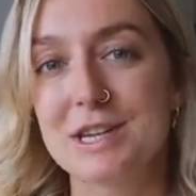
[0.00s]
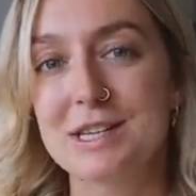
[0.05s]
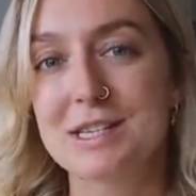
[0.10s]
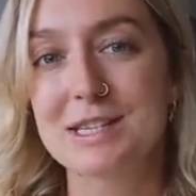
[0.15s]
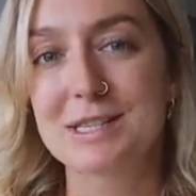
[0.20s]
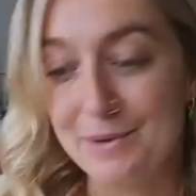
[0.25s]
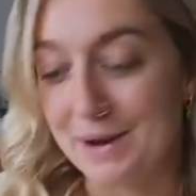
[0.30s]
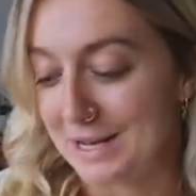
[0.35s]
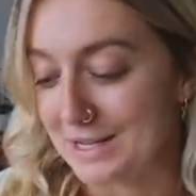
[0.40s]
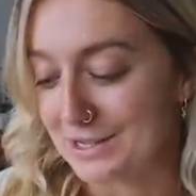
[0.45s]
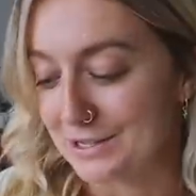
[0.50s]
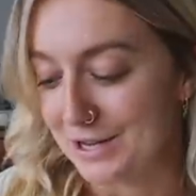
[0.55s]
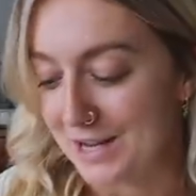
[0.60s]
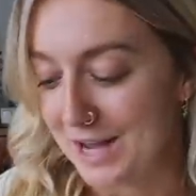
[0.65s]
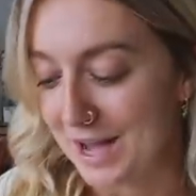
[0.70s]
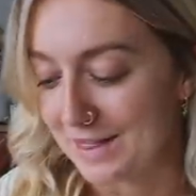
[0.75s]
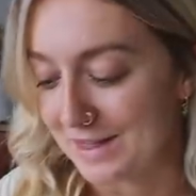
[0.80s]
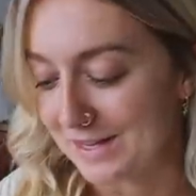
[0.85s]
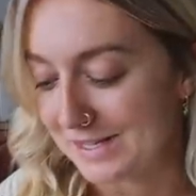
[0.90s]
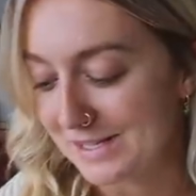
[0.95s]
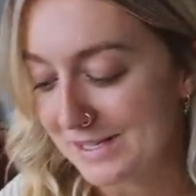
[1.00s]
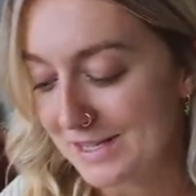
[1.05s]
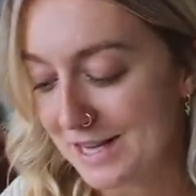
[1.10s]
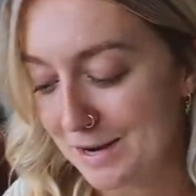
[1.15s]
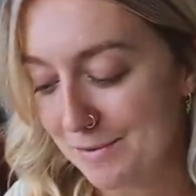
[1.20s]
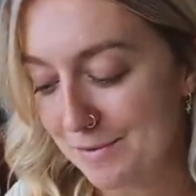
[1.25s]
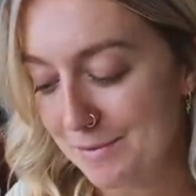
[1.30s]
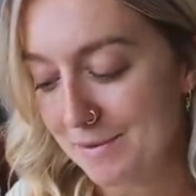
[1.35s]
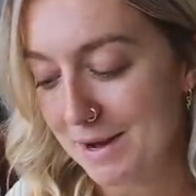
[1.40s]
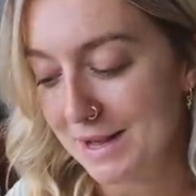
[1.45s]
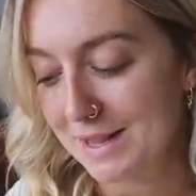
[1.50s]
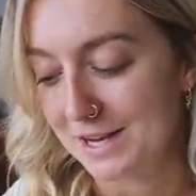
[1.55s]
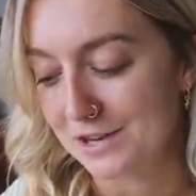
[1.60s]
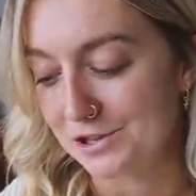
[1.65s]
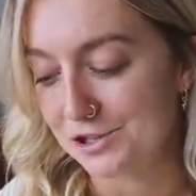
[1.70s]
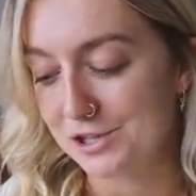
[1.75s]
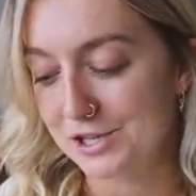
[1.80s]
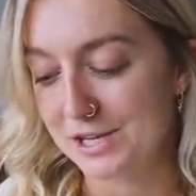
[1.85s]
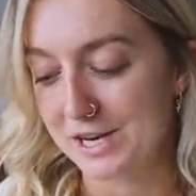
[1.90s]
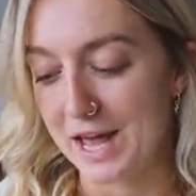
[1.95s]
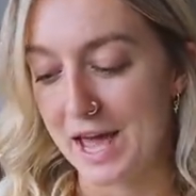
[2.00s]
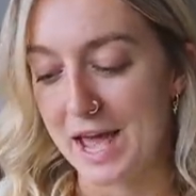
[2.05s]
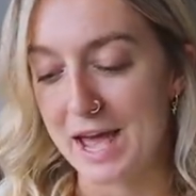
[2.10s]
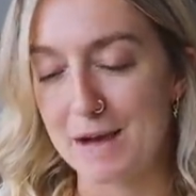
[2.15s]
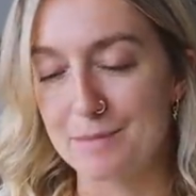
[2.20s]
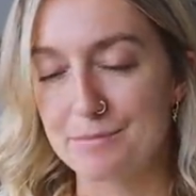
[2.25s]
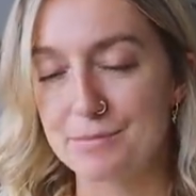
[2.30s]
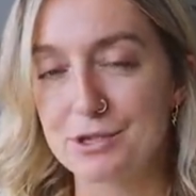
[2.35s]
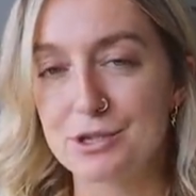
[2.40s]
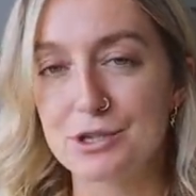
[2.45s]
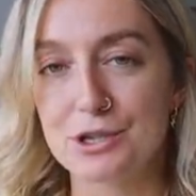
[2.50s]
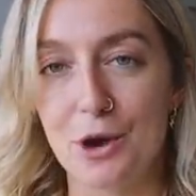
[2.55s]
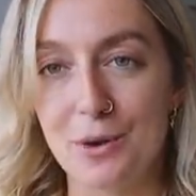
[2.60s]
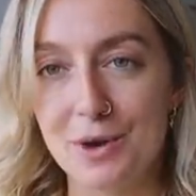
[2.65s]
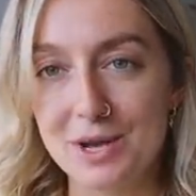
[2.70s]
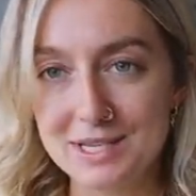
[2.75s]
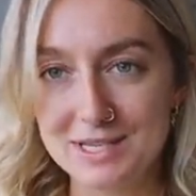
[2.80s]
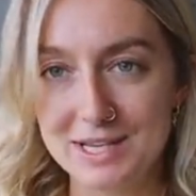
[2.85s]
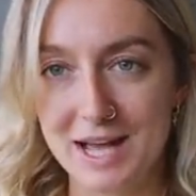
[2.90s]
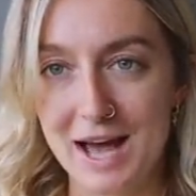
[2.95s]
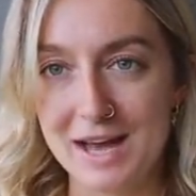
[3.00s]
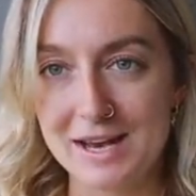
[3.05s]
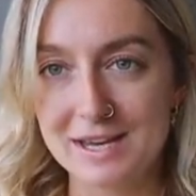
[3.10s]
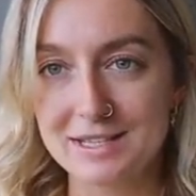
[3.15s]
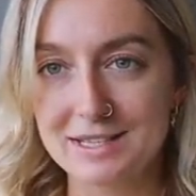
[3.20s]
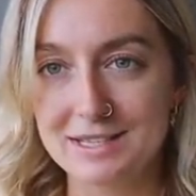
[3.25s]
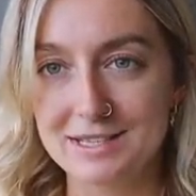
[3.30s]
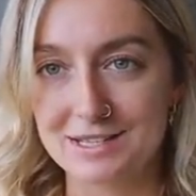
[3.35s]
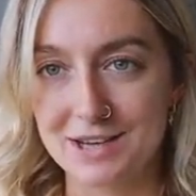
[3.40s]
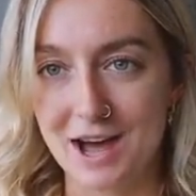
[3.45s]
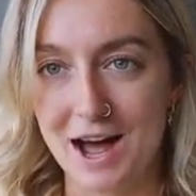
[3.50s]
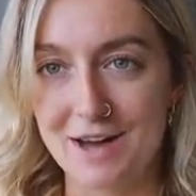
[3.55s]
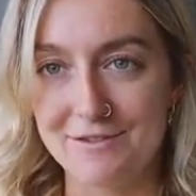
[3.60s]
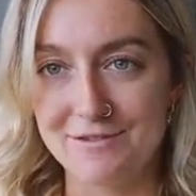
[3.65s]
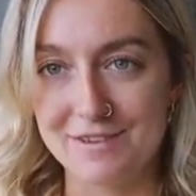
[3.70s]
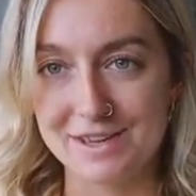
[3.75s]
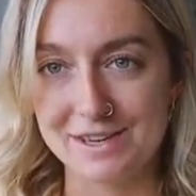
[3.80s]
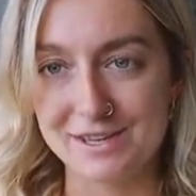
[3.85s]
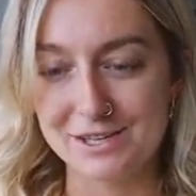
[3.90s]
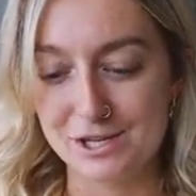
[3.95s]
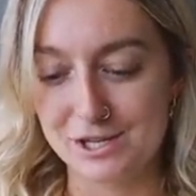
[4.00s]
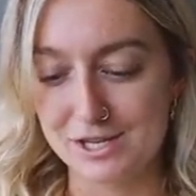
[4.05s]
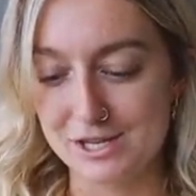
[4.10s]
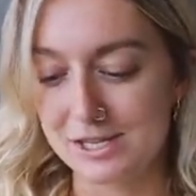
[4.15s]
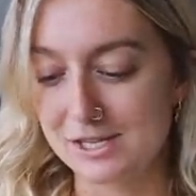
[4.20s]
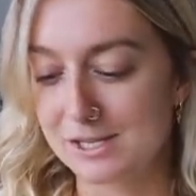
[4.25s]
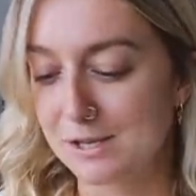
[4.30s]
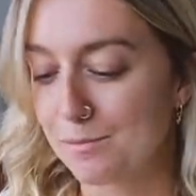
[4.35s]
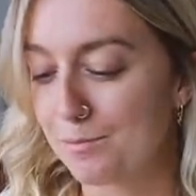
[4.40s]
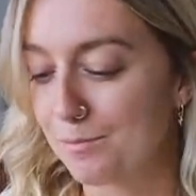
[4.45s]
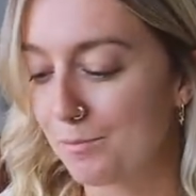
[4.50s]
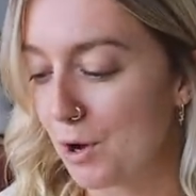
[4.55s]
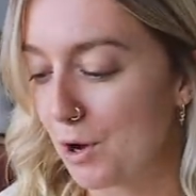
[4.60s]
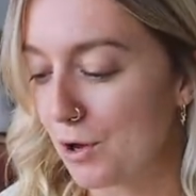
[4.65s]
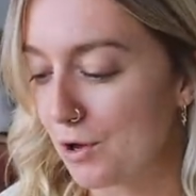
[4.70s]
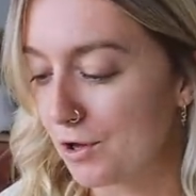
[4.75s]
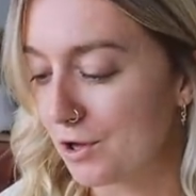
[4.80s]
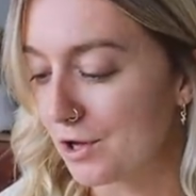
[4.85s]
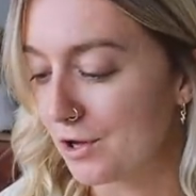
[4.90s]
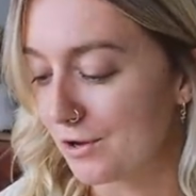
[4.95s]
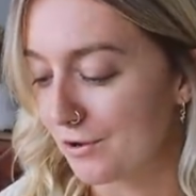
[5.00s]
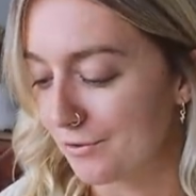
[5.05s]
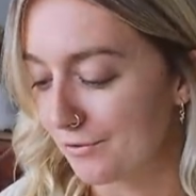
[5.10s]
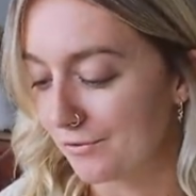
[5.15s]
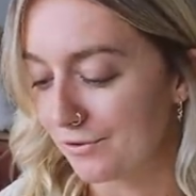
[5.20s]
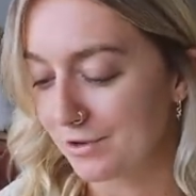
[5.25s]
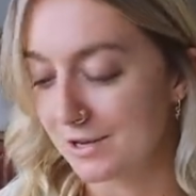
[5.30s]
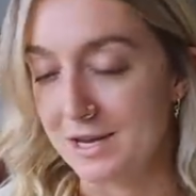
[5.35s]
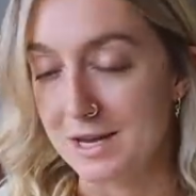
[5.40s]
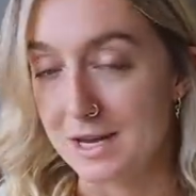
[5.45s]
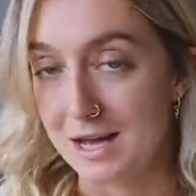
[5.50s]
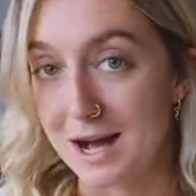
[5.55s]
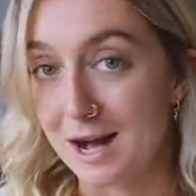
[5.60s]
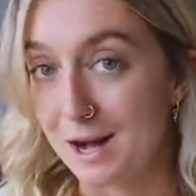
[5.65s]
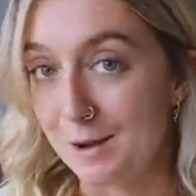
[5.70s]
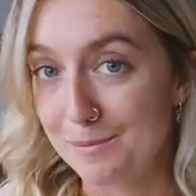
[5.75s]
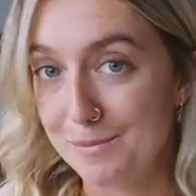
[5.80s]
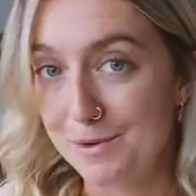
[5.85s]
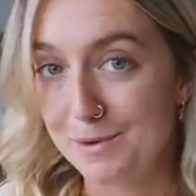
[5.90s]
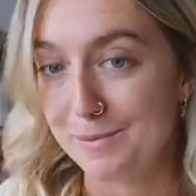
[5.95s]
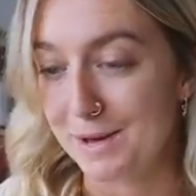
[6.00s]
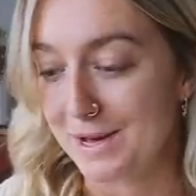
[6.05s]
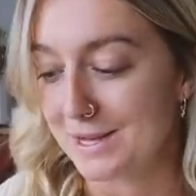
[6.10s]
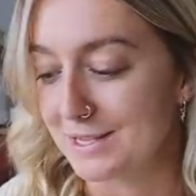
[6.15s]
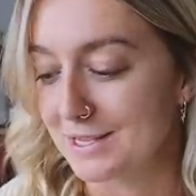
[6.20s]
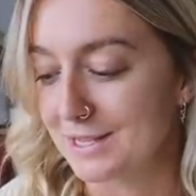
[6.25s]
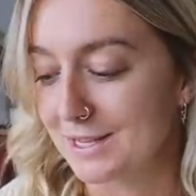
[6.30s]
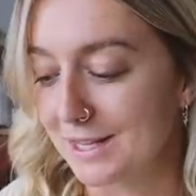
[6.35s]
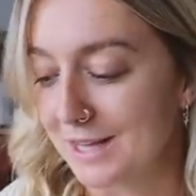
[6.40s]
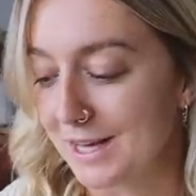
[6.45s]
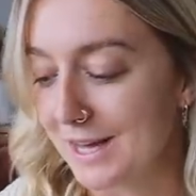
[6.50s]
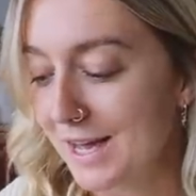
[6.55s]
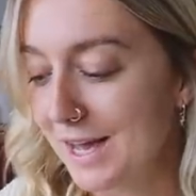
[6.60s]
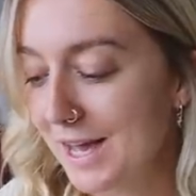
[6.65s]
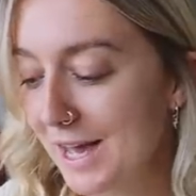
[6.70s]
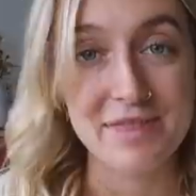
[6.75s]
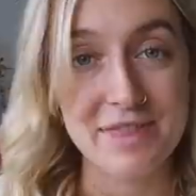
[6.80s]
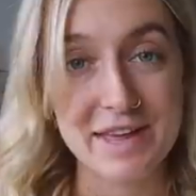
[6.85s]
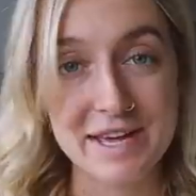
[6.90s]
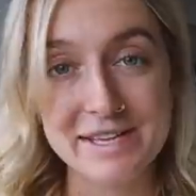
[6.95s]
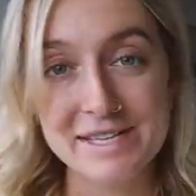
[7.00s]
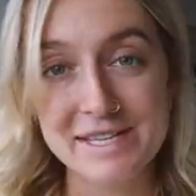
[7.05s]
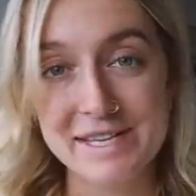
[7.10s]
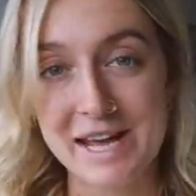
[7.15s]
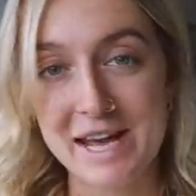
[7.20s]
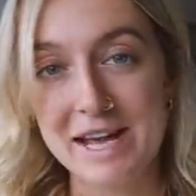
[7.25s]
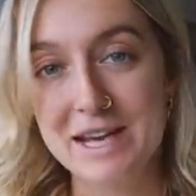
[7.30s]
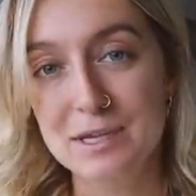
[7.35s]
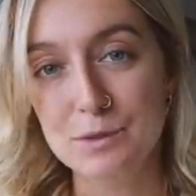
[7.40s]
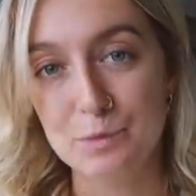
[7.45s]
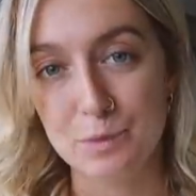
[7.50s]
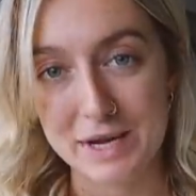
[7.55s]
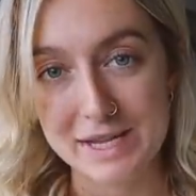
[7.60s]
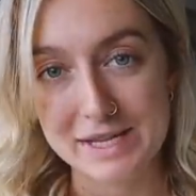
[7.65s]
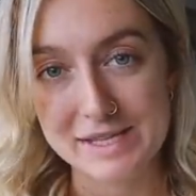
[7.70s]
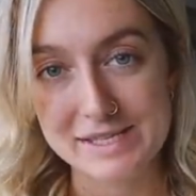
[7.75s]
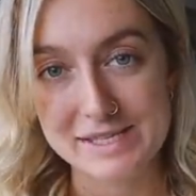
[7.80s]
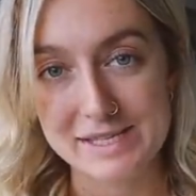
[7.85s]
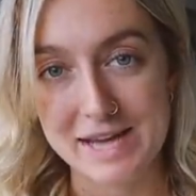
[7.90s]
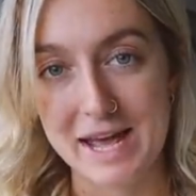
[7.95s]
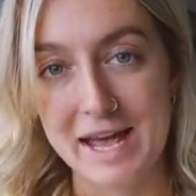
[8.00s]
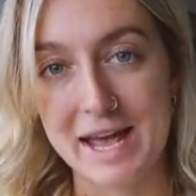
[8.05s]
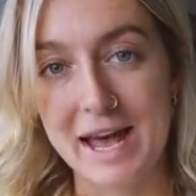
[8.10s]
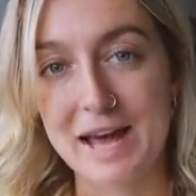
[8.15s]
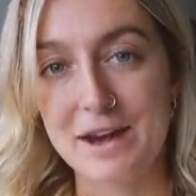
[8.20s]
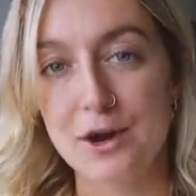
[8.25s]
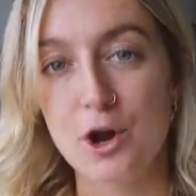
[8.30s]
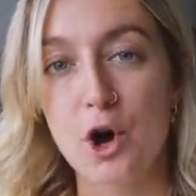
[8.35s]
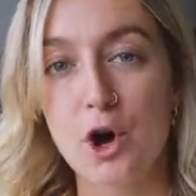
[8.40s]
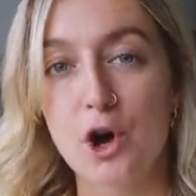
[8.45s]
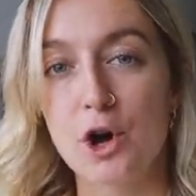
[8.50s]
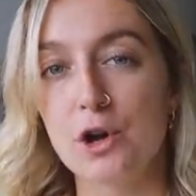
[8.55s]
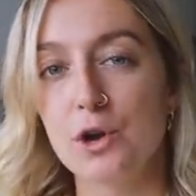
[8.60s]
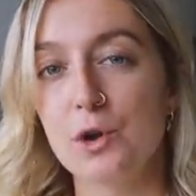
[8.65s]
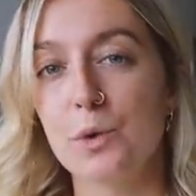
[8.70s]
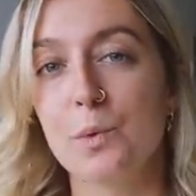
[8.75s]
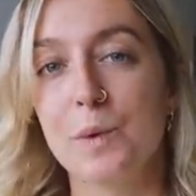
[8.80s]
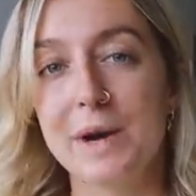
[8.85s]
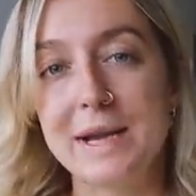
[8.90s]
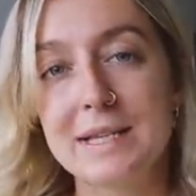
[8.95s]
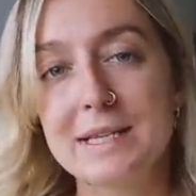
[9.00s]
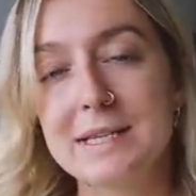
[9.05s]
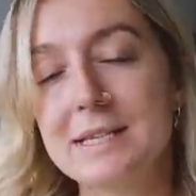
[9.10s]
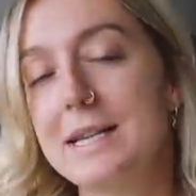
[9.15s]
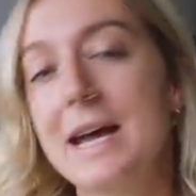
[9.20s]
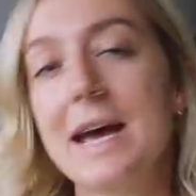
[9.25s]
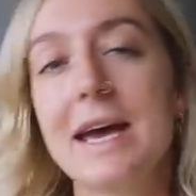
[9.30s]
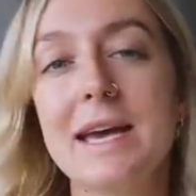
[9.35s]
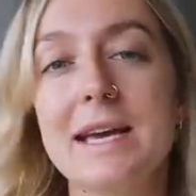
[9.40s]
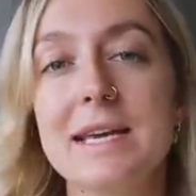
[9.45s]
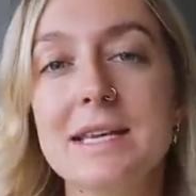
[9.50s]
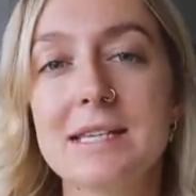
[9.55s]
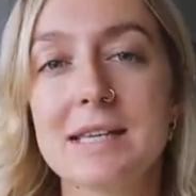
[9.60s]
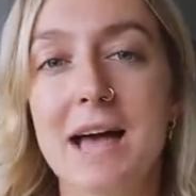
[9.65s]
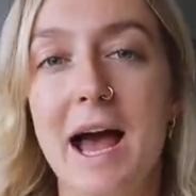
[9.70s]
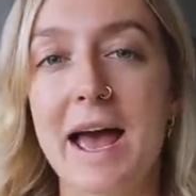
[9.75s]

Anyway so yeah this is gonna be my lunch today. I'm so excited to dive into this bowl of yum basically and then today is Wednesday and on Wednesdays